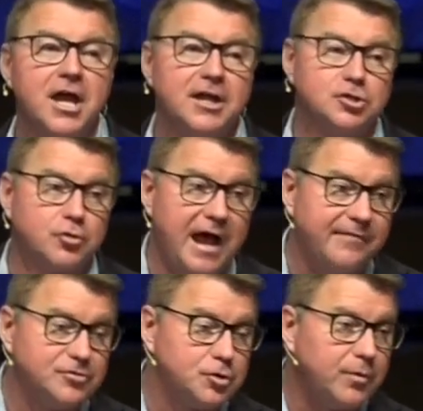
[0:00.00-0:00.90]
and
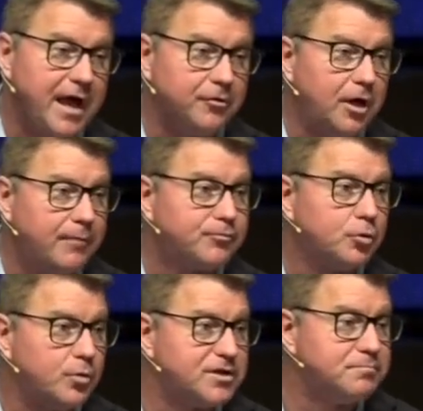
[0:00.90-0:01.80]
travels around up
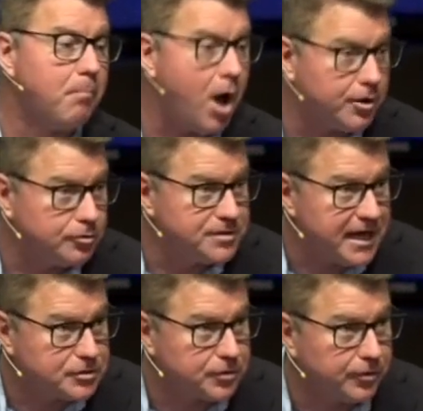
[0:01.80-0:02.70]
through what is modern
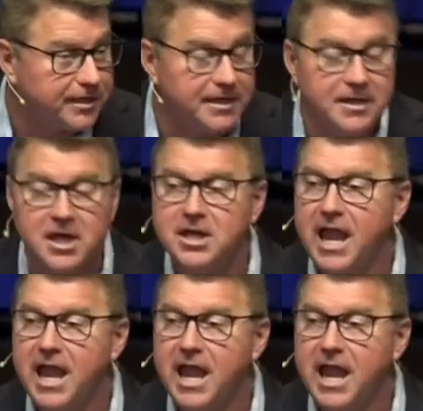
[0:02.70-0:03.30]
day Turkey.